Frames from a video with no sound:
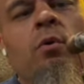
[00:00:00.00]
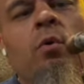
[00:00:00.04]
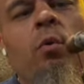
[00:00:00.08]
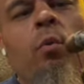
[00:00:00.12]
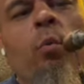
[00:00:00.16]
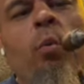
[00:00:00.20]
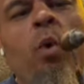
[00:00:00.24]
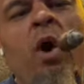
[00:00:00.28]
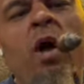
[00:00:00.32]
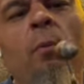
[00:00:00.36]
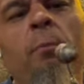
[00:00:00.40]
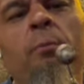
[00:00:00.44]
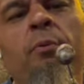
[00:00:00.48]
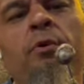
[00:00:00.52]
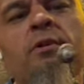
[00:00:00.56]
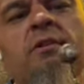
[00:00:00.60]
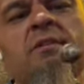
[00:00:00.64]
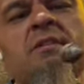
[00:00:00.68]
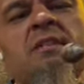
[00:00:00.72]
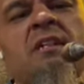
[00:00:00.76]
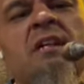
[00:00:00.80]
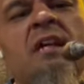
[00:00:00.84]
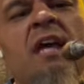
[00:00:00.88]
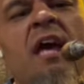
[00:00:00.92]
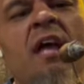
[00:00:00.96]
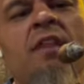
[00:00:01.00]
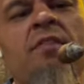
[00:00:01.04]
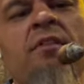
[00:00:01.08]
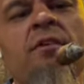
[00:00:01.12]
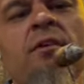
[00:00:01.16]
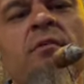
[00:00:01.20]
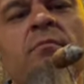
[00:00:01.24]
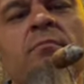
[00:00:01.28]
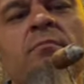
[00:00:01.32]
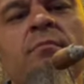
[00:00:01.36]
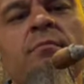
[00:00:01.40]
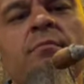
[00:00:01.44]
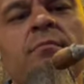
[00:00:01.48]
Well put
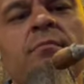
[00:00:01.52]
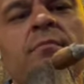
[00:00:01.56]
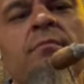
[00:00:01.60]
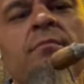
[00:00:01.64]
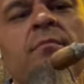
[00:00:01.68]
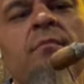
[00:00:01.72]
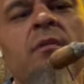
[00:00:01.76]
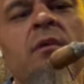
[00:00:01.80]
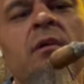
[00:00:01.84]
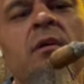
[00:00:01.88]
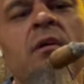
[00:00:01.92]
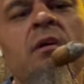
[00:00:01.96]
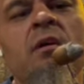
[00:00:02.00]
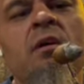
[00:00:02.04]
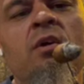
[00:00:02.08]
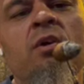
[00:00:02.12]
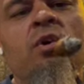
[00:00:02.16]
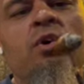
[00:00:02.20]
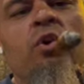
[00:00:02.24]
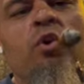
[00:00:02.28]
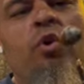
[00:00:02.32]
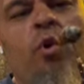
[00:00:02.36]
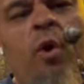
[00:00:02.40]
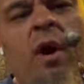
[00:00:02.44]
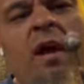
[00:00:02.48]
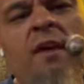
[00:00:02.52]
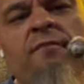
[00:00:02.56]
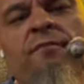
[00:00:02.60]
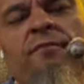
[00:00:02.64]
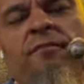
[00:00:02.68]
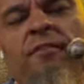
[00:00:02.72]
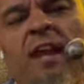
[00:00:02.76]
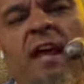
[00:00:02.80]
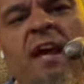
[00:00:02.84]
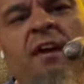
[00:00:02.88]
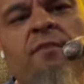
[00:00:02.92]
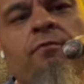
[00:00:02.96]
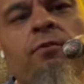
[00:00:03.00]
together, great
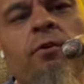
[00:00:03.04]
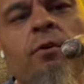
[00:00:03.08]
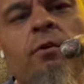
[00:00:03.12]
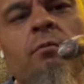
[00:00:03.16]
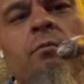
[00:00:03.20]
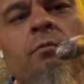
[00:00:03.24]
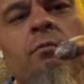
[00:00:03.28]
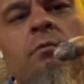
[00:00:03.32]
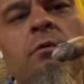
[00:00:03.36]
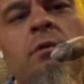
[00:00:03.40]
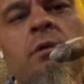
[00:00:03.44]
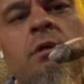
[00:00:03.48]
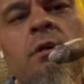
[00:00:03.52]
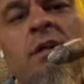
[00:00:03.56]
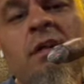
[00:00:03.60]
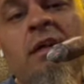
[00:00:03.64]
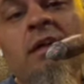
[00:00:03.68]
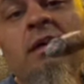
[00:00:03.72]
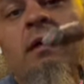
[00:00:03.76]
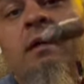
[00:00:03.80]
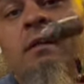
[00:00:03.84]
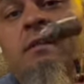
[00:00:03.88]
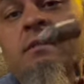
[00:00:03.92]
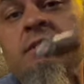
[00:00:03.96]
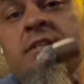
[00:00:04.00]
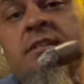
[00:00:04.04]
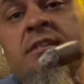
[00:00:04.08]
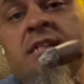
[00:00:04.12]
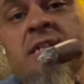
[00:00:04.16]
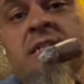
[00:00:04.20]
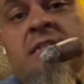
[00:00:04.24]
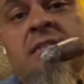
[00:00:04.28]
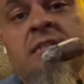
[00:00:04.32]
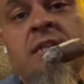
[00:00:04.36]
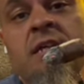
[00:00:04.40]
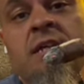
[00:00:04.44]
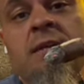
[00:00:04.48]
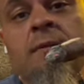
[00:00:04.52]
flavor,
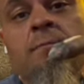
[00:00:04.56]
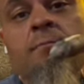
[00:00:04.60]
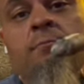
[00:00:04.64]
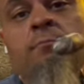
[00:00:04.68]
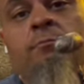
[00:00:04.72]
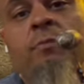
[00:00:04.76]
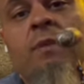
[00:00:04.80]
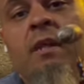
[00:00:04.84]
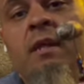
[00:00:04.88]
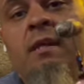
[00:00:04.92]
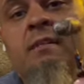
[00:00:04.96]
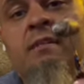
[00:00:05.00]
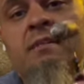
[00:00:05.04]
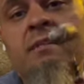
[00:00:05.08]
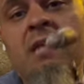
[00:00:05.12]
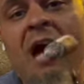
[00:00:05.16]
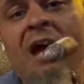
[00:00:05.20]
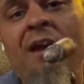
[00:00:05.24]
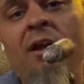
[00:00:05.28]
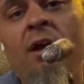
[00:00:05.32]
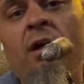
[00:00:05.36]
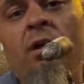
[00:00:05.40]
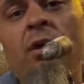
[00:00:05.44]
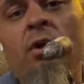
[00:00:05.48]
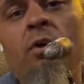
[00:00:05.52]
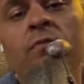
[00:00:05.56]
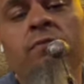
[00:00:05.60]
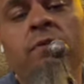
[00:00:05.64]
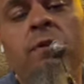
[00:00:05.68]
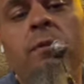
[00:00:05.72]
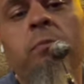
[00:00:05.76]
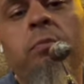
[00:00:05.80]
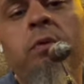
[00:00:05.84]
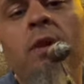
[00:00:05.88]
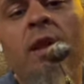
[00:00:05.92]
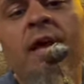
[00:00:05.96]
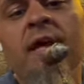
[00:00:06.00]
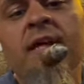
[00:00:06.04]
consistent, it's not all over the
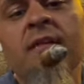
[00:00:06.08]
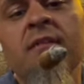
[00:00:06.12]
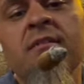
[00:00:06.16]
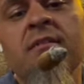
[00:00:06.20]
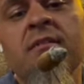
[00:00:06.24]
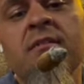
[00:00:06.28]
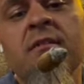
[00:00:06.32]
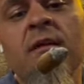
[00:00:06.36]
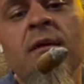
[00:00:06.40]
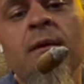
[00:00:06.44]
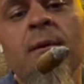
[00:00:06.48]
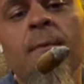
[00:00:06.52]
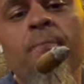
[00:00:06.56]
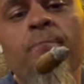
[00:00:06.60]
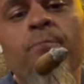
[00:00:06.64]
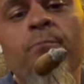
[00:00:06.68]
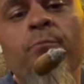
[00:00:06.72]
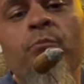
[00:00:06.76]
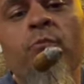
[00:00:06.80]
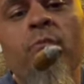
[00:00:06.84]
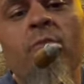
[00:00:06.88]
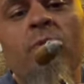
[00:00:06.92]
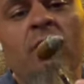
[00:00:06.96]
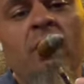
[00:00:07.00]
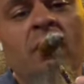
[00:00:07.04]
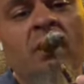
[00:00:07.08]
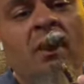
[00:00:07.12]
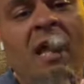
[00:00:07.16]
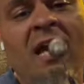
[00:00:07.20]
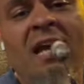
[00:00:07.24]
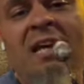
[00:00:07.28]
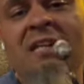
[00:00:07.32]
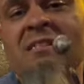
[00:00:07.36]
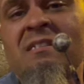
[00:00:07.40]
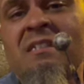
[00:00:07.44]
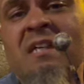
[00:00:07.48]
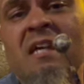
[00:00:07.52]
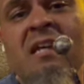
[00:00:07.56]
place. And
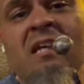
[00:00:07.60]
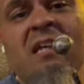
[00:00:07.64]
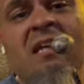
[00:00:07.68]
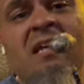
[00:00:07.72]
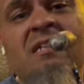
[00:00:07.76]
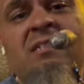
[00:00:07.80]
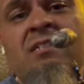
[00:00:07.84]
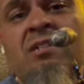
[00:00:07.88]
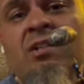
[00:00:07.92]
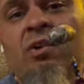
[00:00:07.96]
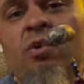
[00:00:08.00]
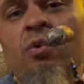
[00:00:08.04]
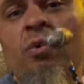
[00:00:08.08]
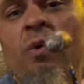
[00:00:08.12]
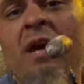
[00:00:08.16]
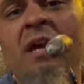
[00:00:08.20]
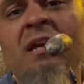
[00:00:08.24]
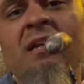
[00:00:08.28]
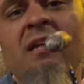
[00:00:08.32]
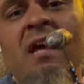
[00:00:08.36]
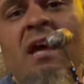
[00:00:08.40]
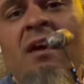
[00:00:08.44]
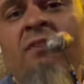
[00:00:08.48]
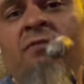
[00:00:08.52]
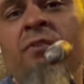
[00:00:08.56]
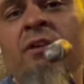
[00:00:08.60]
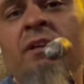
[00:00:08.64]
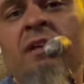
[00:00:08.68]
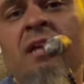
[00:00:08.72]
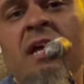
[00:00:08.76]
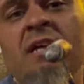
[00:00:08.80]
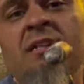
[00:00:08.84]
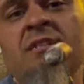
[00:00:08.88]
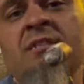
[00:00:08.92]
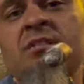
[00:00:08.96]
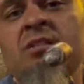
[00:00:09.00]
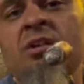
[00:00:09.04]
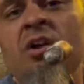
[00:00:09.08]
like I said, it's a great
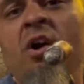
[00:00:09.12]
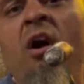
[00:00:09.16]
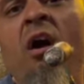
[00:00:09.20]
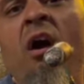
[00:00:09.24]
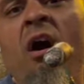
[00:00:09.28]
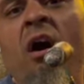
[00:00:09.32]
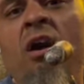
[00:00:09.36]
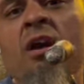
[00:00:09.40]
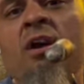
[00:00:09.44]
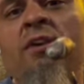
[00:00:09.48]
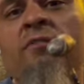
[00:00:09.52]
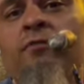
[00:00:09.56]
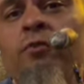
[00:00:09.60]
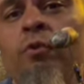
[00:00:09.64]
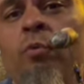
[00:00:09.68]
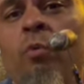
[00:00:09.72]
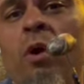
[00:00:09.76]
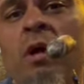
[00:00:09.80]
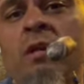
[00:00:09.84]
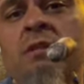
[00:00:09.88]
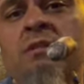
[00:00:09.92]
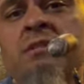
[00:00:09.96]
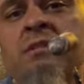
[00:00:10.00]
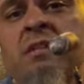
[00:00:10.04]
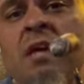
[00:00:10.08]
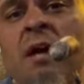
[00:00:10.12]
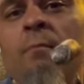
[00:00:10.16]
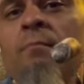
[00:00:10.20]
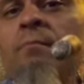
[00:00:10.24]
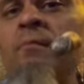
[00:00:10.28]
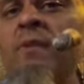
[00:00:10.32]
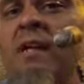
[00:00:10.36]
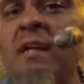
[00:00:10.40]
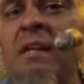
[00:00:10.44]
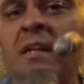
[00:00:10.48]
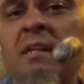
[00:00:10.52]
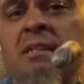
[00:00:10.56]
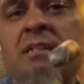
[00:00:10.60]
everyday cigar if you want
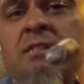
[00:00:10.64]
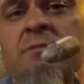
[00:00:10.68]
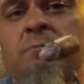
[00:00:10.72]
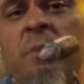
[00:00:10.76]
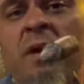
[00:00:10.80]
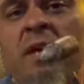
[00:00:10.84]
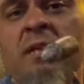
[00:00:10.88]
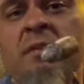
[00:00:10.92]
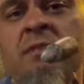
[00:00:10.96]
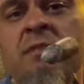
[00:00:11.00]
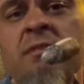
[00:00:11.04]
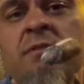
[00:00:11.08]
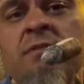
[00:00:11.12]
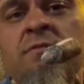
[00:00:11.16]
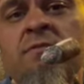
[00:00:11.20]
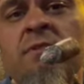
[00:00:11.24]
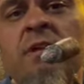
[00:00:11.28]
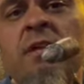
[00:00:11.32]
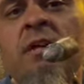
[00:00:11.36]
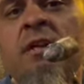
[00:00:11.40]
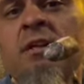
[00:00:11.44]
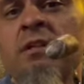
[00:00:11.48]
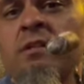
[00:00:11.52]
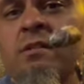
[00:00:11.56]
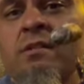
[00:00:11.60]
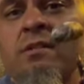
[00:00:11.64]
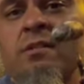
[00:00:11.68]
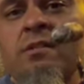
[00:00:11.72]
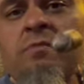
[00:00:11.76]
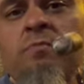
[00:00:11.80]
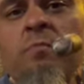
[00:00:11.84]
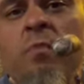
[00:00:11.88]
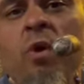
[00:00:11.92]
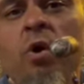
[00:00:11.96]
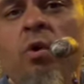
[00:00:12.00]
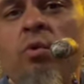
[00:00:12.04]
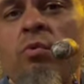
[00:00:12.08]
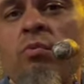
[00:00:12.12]
something inexpensive to
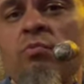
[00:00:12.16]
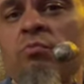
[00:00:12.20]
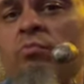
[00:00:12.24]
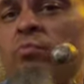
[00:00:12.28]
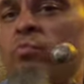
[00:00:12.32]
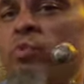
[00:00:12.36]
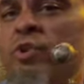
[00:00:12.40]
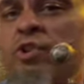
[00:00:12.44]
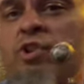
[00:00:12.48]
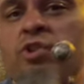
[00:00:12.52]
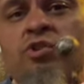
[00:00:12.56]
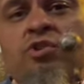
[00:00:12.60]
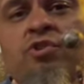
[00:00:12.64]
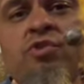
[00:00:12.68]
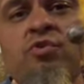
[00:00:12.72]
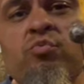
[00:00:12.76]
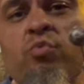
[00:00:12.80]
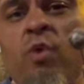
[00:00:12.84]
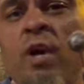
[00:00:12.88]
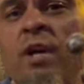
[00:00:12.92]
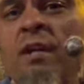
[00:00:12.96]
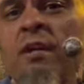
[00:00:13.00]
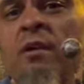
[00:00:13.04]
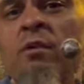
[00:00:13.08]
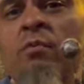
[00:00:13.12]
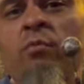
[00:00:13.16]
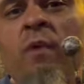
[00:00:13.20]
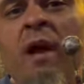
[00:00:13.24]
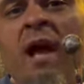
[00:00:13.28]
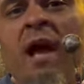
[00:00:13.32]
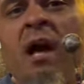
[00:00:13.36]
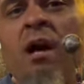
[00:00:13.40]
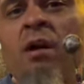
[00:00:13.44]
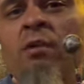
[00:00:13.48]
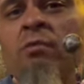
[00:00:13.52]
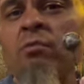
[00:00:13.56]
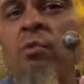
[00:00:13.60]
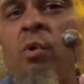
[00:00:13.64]
smoke when you're just running
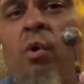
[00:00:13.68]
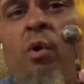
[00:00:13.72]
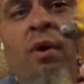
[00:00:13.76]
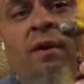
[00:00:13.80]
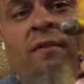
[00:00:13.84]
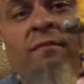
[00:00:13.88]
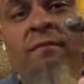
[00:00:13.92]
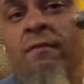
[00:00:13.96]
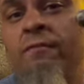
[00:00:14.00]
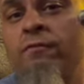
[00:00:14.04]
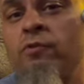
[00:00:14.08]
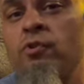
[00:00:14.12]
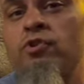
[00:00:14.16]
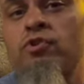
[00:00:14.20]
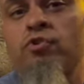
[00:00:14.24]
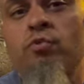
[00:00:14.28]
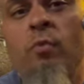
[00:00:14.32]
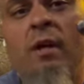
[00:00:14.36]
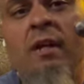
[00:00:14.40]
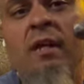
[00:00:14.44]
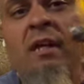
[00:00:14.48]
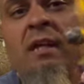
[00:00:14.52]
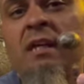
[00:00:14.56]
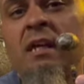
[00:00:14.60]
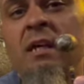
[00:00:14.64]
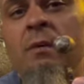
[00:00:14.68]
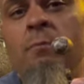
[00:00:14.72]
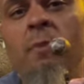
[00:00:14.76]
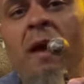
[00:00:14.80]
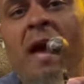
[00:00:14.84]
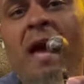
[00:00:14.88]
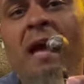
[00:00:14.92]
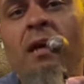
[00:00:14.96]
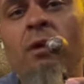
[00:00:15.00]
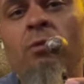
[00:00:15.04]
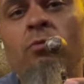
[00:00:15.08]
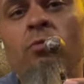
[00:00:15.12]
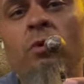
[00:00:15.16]
around, or even if you just want to kick
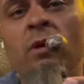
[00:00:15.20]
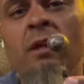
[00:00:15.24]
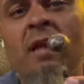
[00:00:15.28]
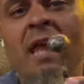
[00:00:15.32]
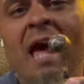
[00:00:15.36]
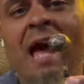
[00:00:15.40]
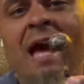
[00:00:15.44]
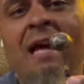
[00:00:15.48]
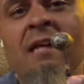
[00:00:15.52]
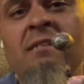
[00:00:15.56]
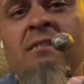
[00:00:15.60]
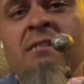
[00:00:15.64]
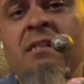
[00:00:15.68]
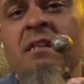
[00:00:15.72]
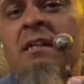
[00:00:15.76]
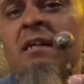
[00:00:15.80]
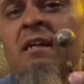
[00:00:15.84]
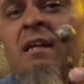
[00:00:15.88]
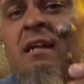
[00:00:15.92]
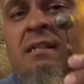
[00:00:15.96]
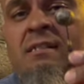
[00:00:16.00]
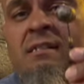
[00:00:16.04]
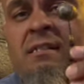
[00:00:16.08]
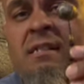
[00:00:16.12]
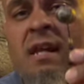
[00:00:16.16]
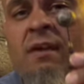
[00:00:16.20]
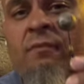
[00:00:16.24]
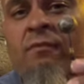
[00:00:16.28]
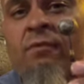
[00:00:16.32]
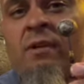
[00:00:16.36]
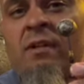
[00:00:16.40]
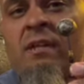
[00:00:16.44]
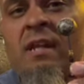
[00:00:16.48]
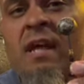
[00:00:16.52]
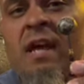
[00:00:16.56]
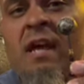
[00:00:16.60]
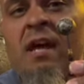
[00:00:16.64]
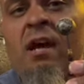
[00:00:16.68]
back and relax. It's an
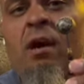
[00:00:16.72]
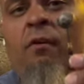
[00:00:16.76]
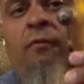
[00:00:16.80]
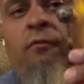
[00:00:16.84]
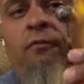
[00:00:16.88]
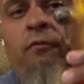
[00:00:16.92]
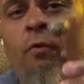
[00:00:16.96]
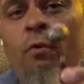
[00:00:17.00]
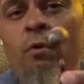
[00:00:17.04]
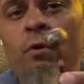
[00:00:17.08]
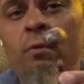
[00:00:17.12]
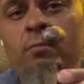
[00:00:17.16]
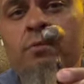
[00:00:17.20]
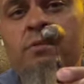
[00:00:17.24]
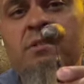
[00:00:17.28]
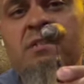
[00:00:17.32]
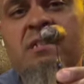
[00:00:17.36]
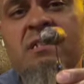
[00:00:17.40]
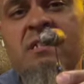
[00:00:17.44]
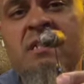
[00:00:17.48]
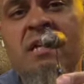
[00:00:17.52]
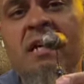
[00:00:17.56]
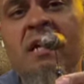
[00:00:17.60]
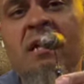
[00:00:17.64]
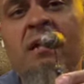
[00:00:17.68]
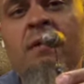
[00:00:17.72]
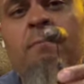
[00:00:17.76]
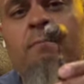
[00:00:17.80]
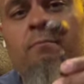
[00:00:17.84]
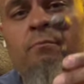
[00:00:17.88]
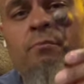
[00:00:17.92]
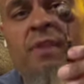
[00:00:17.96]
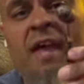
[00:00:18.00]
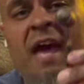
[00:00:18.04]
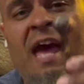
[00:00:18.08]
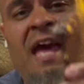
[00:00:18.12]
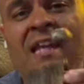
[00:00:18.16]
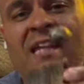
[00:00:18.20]
everyday affordable stick
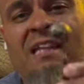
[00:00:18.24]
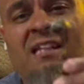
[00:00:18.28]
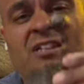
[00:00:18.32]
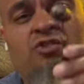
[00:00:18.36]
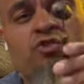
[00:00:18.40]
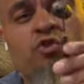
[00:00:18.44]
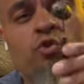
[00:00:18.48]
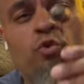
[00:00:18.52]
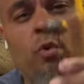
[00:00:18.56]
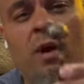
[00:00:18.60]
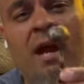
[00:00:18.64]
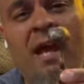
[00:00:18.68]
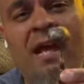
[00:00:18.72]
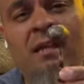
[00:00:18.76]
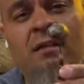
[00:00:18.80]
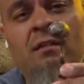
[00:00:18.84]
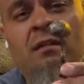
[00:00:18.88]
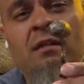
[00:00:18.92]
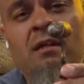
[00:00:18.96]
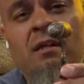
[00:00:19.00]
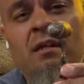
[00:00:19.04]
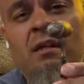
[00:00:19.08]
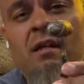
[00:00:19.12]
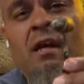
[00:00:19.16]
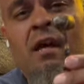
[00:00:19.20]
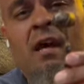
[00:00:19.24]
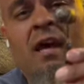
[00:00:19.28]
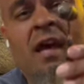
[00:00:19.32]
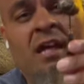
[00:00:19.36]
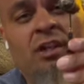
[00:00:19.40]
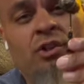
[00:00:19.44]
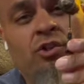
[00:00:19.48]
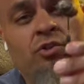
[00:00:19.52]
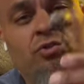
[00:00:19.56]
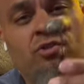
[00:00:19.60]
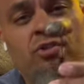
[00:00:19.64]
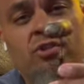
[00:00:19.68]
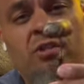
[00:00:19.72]
that is great,
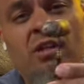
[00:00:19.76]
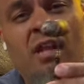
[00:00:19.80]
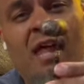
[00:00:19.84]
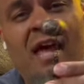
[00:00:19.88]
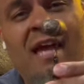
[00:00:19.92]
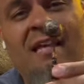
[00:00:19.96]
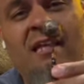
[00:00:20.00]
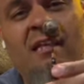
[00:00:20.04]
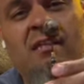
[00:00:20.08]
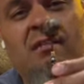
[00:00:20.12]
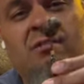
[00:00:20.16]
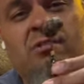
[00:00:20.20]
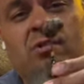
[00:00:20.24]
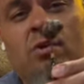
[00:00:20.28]
and you should like it.